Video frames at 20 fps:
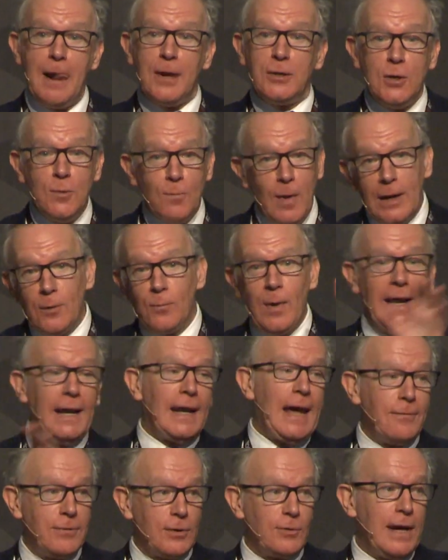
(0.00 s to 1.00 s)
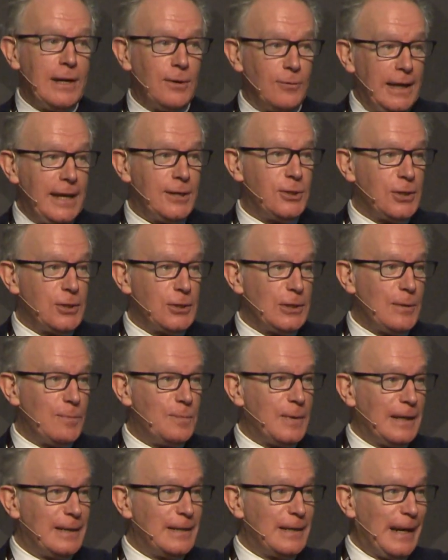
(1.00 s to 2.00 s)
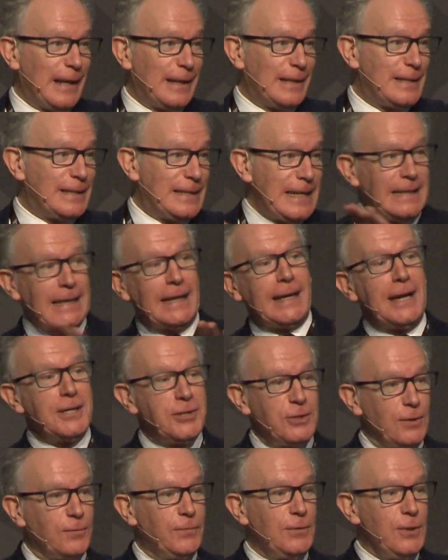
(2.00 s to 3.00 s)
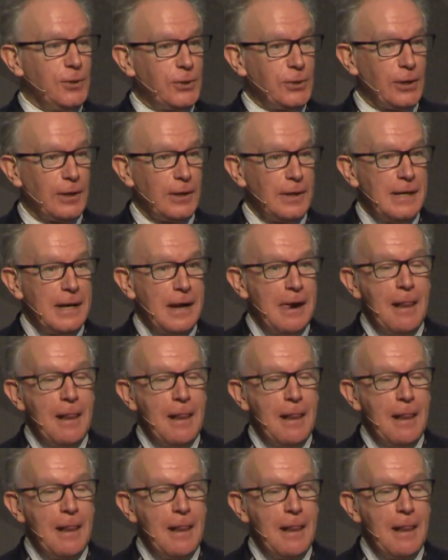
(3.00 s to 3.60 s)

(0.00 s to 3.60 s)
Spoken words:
You might well have a great relationship and see that as your future,